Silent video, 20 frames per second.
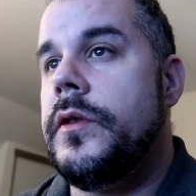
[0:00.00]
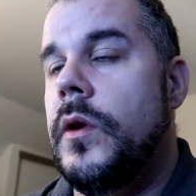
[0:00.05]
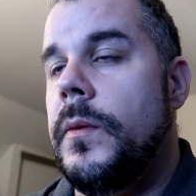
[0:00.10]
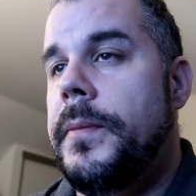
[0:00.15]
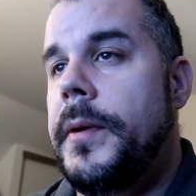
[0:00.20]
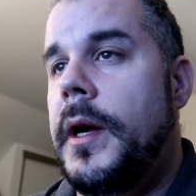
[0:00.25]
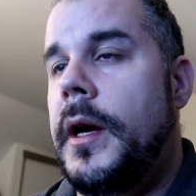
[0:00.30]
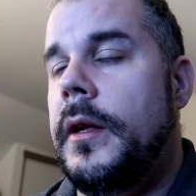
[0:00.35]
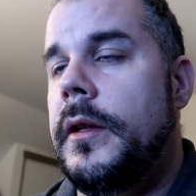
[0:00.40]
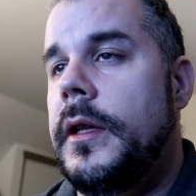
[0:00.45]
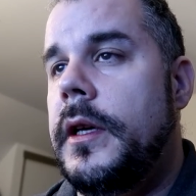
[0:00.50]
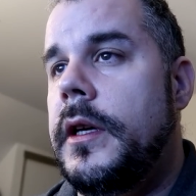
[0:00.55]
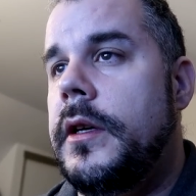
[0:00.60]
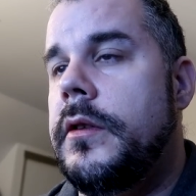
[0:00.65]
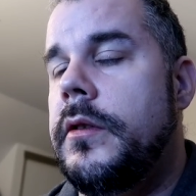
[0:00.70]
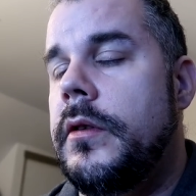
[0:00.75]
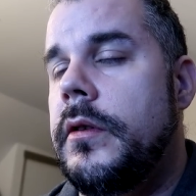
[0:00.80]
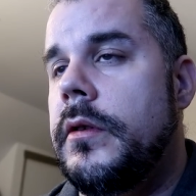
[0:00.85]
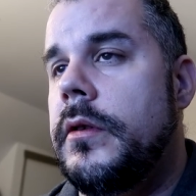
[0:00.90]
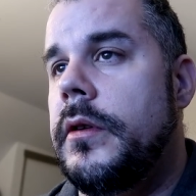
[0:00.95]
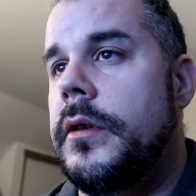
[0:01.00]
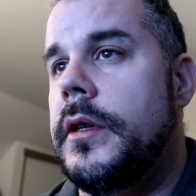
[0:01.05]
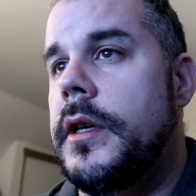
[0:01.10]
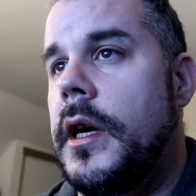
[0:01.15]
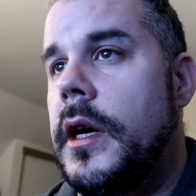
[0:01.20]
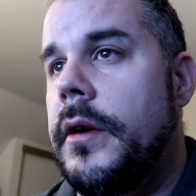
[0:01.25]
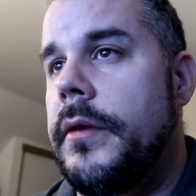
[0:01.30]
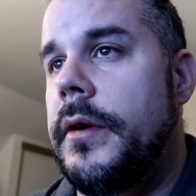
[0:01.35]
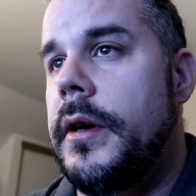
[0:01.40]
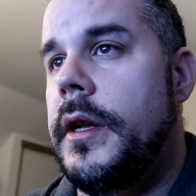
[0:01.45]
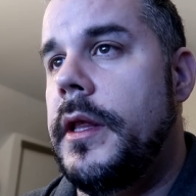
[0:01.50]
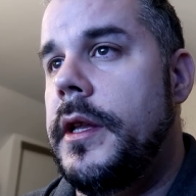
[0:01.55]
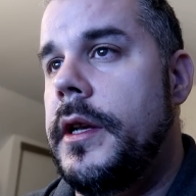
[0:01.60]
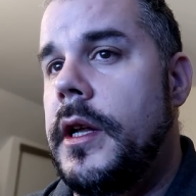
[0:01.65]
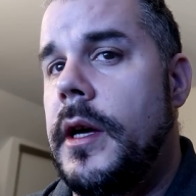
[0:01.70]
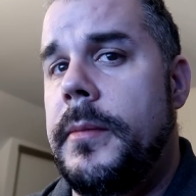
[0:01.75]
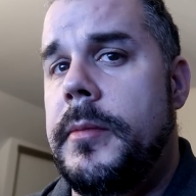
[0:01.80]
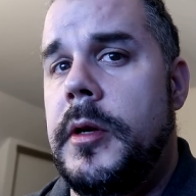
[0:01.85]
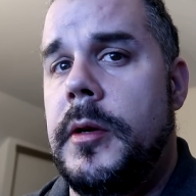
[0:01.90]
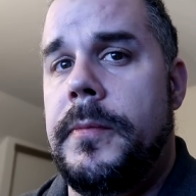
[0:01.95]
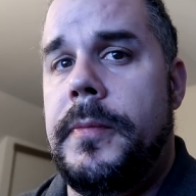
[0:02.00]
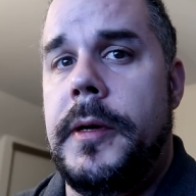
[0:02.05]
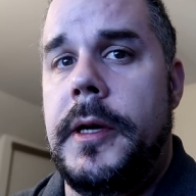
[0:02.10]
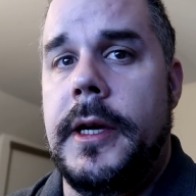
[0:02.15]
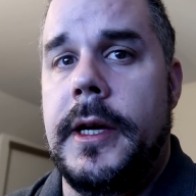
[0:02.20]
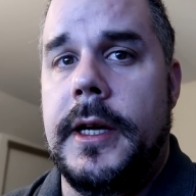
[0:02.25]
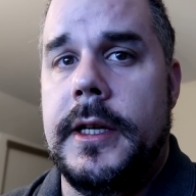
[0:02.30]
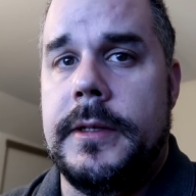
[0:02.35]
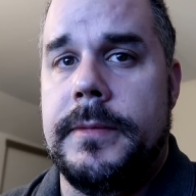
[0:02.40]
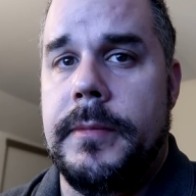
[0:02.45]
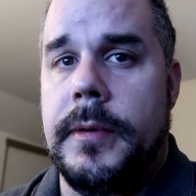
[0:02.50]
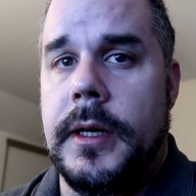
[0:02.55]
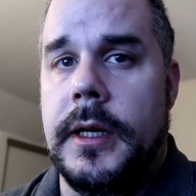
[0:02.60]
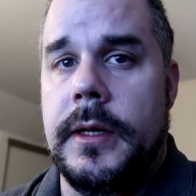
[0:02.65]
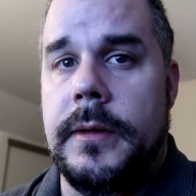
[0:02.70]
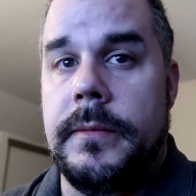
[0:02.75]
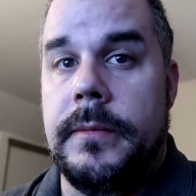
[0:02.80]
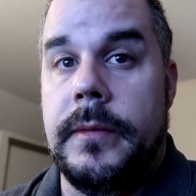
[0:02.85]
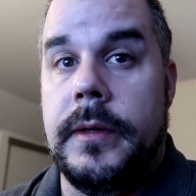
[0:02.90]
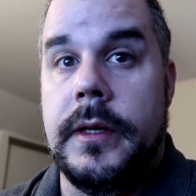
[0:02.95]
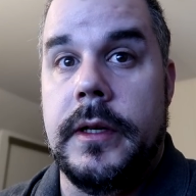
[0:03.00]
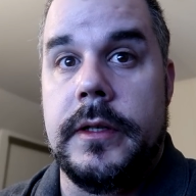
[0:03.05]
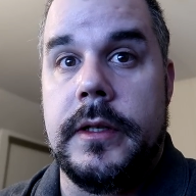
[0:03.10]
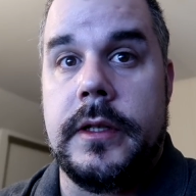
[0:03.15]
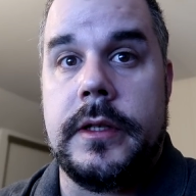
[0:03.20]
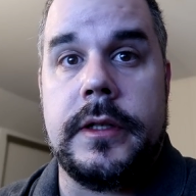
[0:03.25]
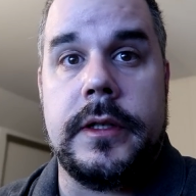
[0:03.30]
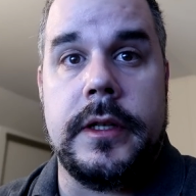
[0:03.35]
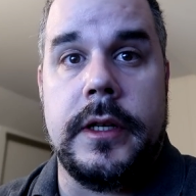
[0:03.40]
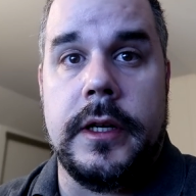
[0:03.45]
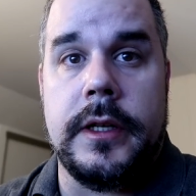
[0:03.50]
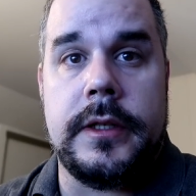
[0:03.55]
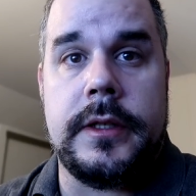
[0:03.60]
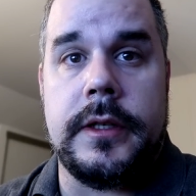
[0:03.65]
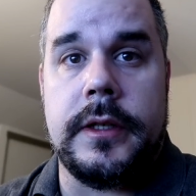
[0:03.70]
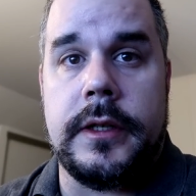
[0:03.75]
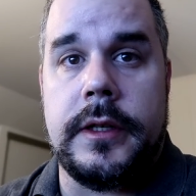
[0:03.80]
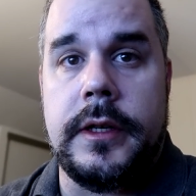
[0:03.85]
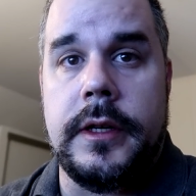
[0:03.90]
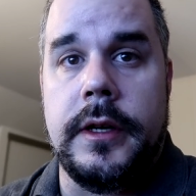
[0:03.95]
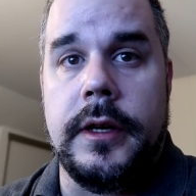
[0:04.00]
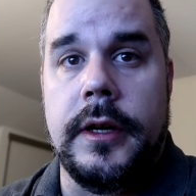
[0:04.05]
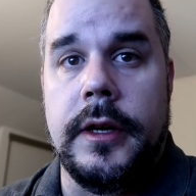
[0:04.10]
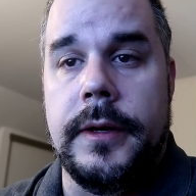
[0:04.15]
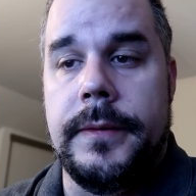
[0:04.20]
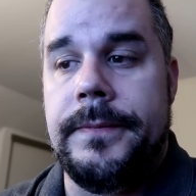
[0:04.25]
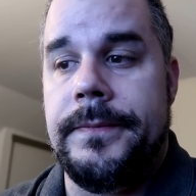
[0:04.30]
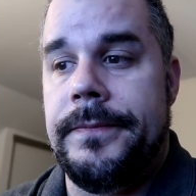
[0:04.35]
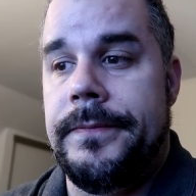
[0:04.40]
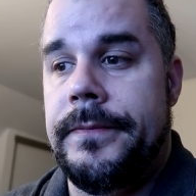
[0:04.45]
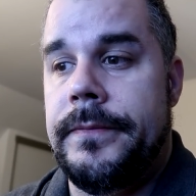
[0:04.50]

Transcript: So apparently Google got rid of the WPS button because it's not secure.